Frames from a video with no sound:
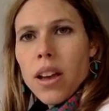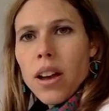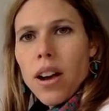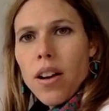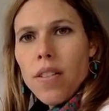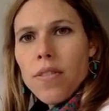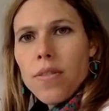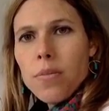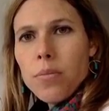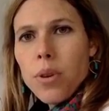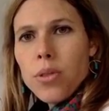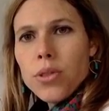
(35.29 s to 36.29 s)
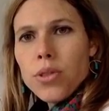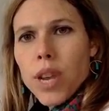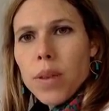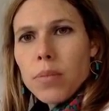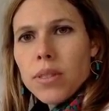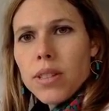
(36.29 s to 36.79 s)
of both
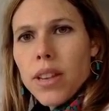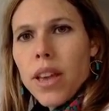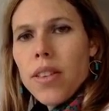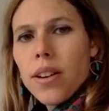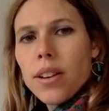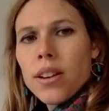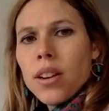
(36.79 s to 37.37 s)
shapes together.